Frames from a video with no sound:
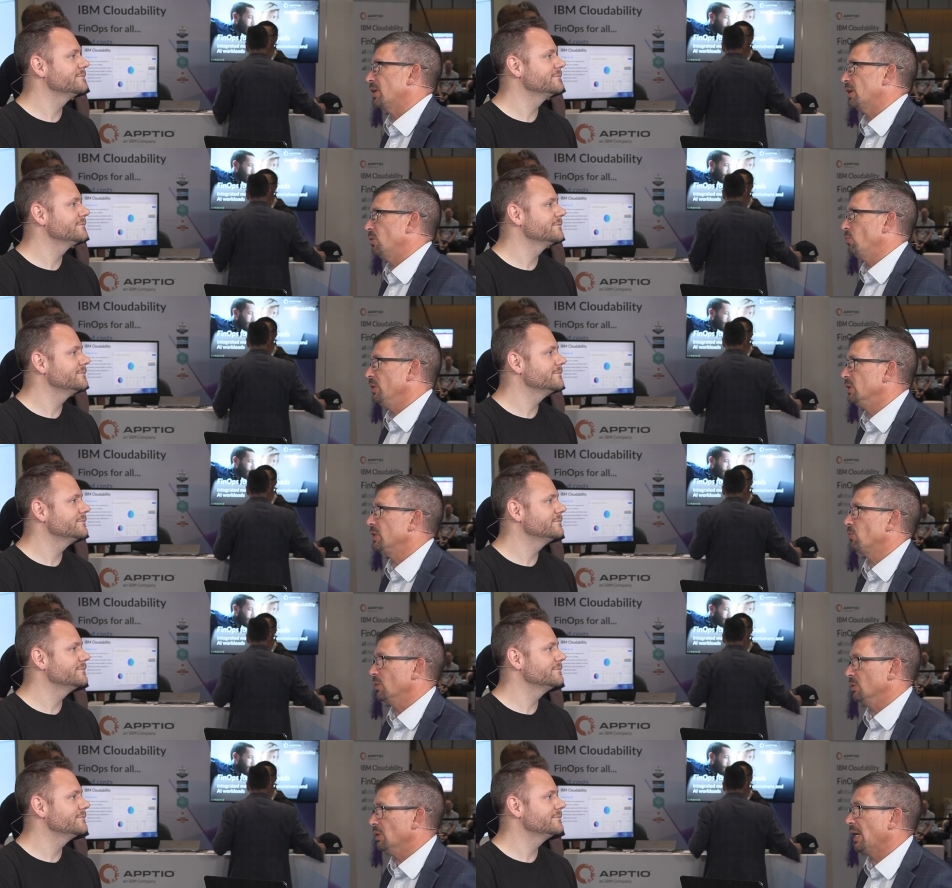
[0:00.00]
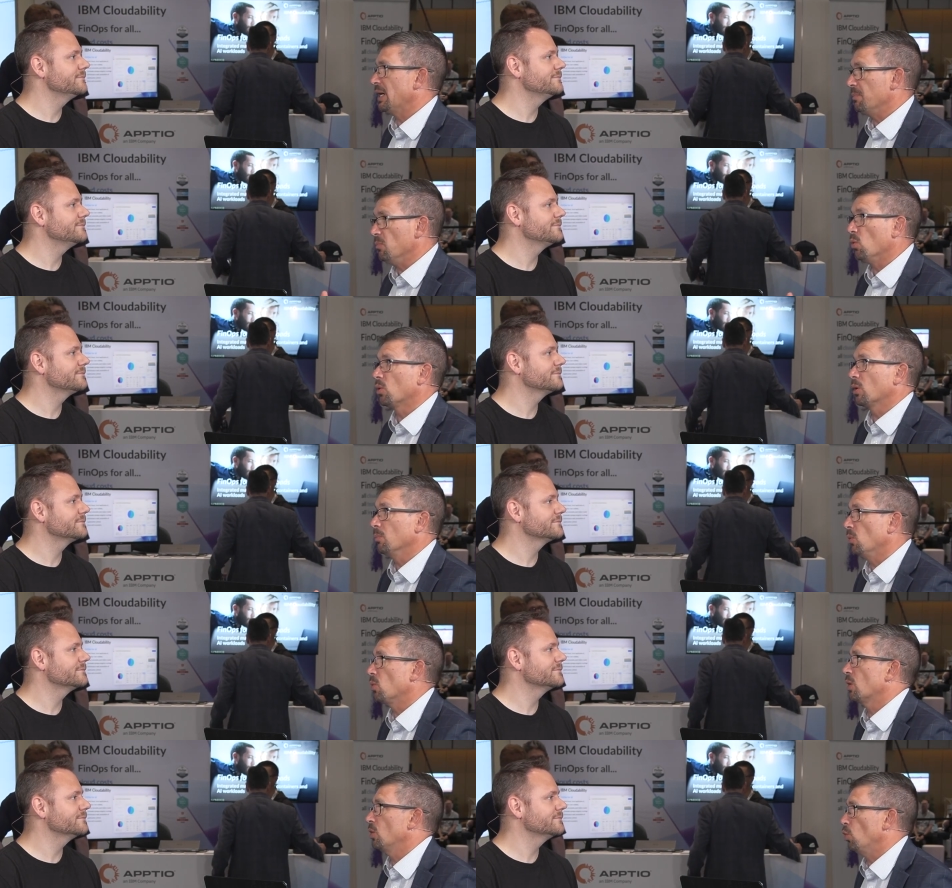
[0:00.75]
Speaker 1: are really relying more and
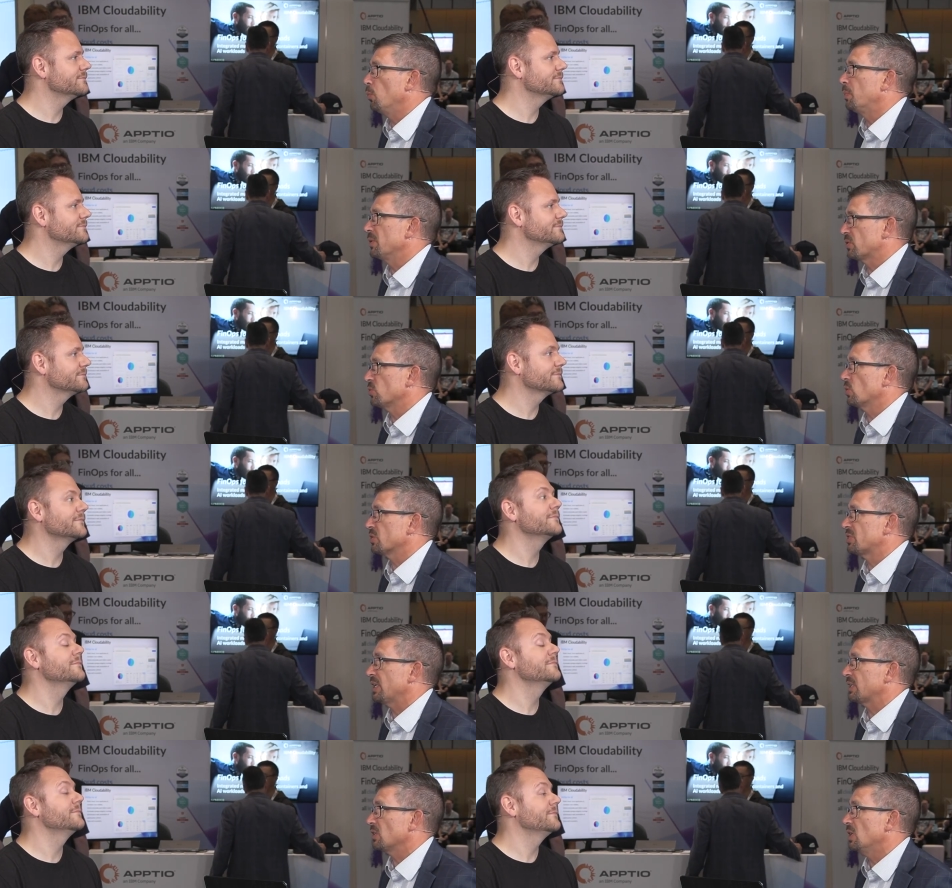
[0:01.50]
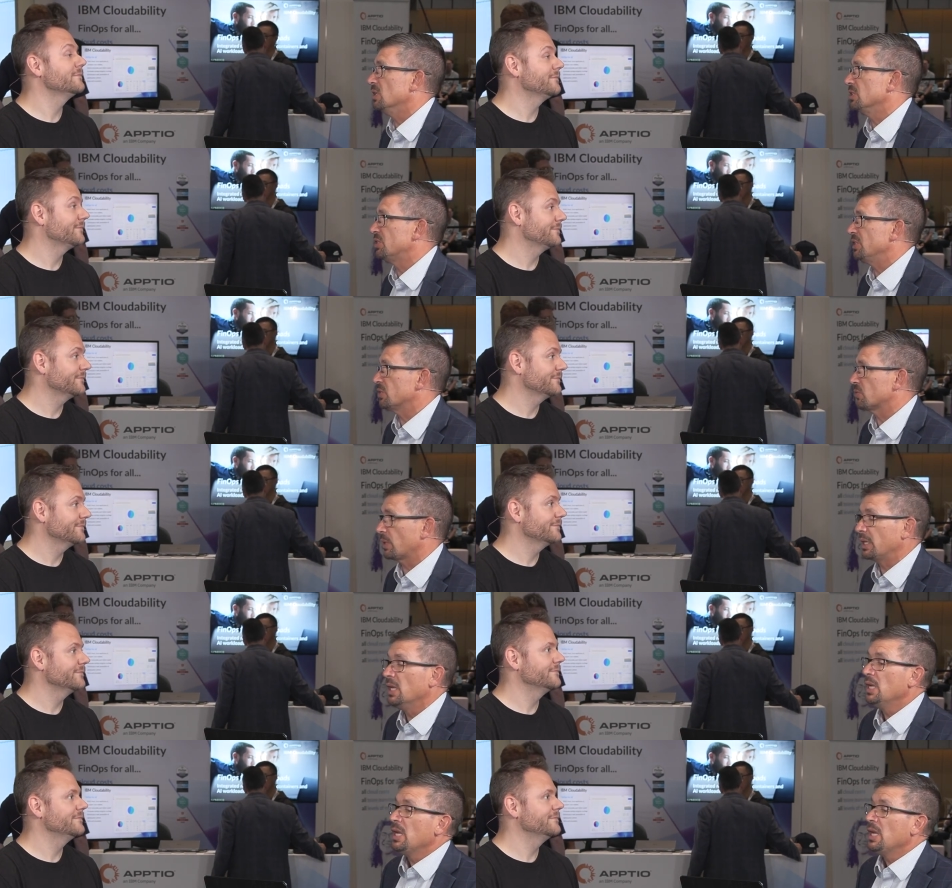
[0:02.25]
more on open source technologies, right?